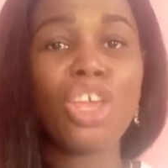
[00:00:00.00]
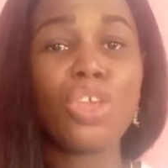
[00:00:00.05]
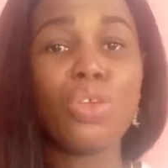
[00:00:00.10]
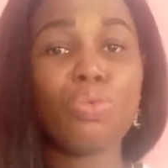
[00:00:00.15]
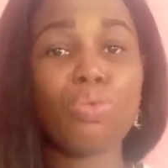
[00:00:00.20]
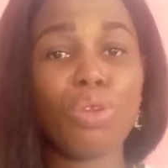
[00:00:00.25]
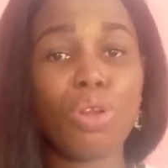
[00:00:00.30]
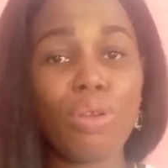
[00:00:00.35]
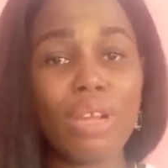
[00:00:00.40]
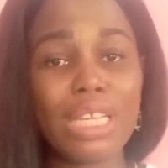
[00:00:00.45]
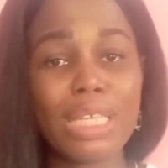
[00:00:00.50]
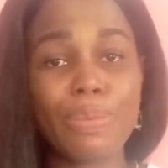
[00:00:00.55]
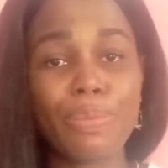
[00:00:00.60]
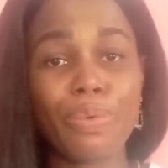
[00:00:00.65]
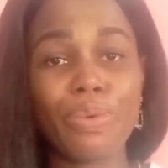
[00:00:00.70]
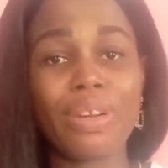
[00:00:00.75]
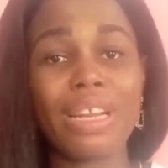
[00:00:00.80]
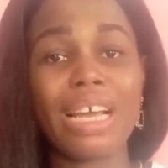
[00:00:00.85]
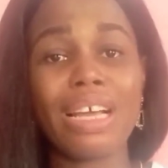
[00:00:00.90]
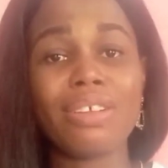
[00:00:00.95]
you will always
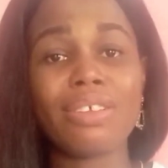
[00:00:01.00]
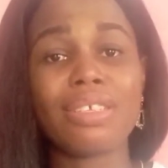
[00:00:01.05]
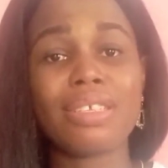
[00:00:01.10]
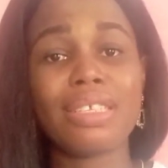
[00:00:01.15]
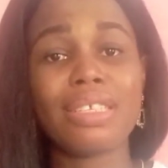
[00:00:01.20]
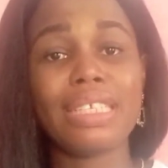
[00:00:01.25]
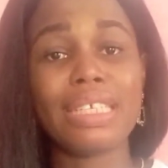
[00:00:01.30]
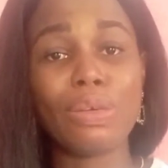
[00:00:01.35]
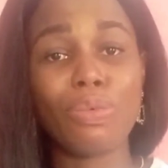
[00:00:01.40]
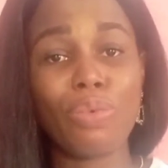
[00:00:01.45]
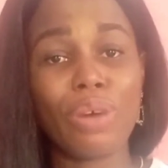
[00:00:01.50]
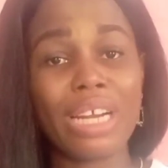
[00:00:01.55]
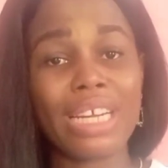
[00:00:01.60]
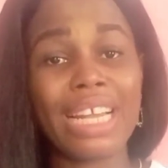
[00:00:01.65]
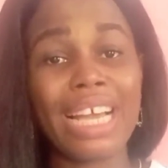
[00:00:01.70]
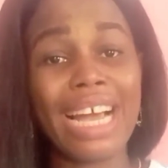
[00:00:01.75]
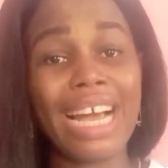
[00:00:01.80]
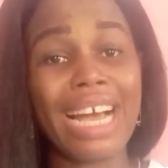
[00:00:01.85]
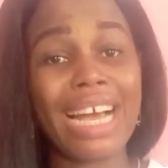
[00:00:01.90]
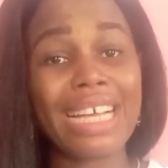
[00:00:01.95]
pronounce the
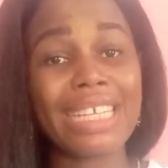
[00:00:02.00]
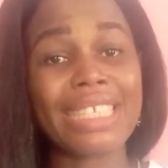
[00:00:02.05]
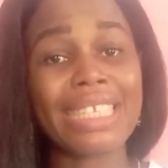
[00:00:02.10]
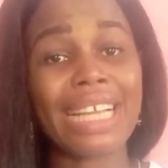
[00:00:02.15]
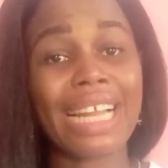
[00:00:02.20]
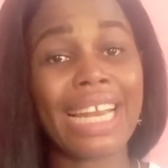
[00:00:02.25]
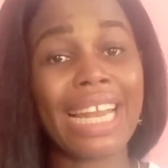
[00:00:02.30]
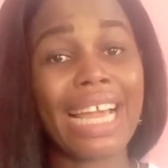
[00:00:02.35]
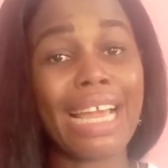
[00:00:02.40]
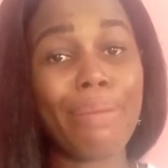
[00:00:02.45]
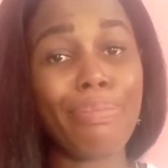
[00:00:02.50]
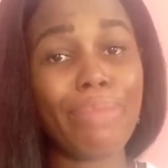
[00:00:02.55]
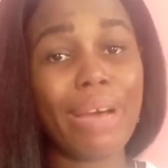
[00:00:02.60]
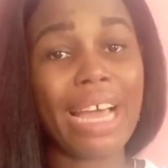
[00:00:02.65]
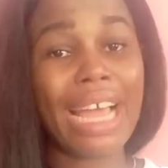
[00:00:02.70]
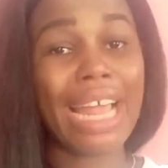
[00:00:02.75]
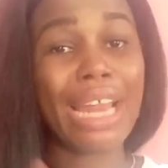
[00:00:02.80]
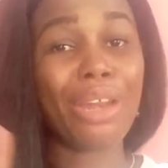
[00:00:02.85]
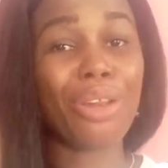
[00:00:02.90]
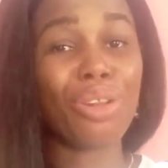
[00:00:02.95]
word as
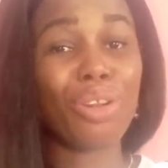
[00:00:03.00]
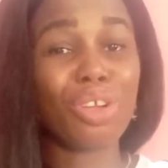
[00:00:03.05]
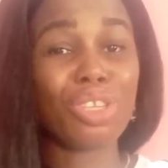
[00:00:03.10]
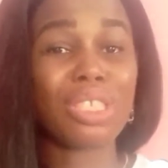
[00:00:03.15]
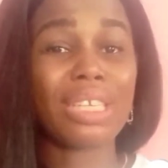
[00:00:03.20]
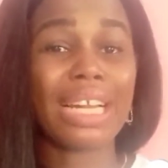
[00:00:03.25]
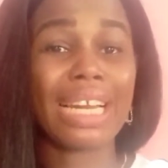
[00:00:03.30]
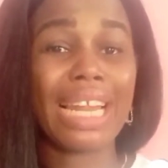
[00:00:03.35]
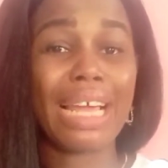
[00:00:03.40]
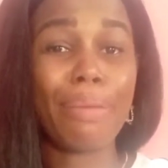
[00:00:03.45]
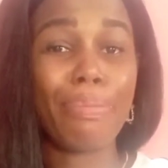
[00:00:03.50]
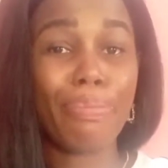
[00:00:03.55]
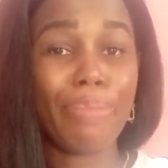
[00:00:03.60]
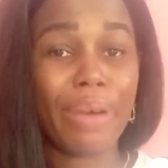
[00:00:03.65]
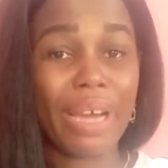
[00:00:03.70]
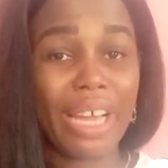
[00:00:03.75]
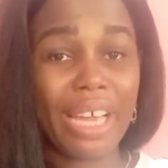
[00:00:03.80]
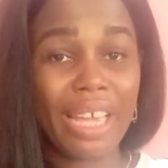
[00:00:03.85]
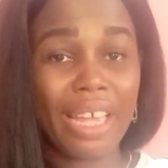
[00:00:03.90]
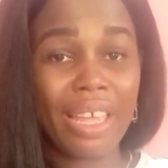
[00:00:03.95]
climber and not
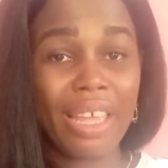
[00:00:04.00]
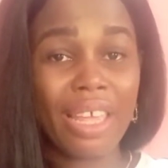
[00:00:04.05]
climber,